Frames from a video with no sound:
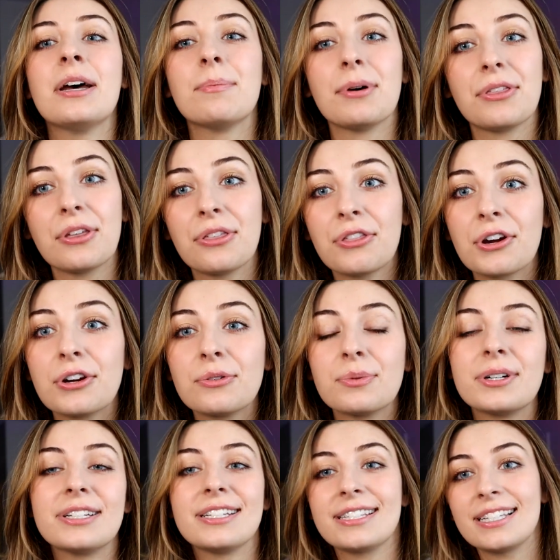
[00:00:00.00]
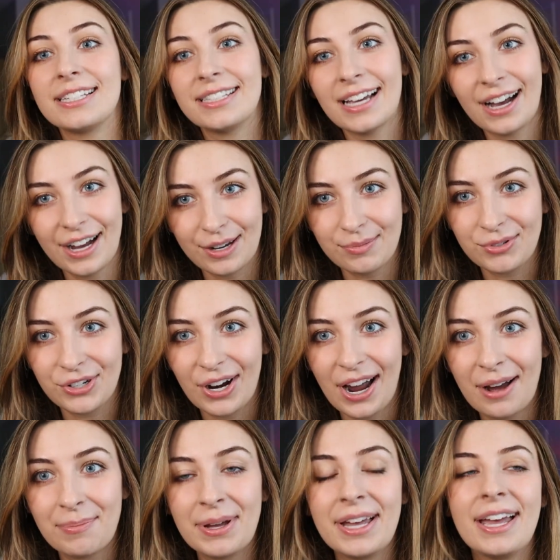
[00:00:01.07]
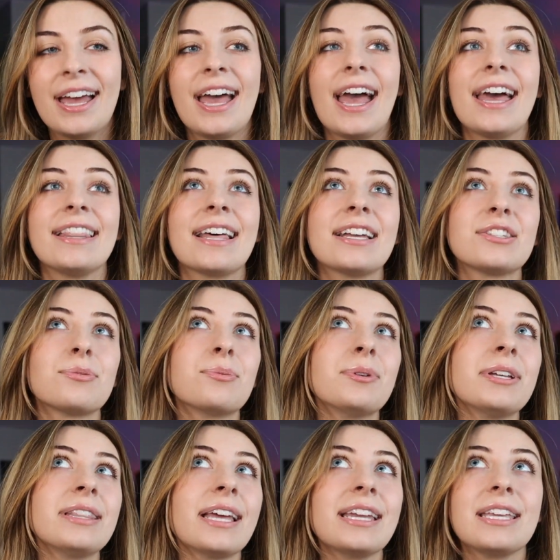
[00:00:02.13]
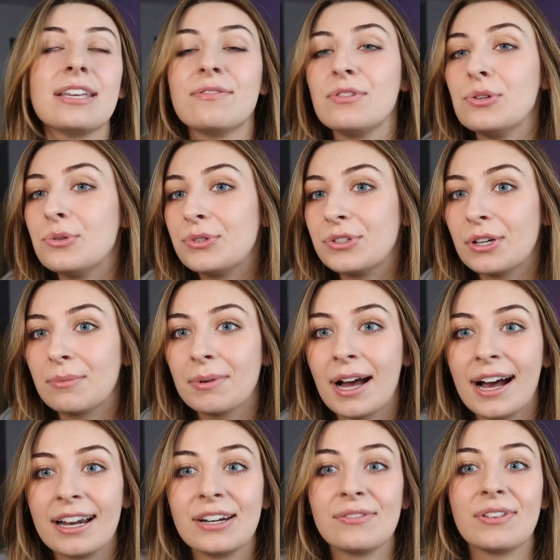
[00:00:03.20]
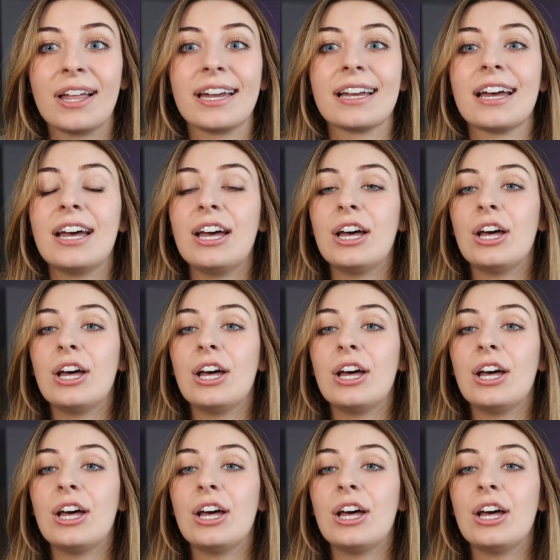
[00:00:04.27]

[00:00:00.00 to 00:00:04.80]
But the third one is the time trap, and that's when they give you some kind of like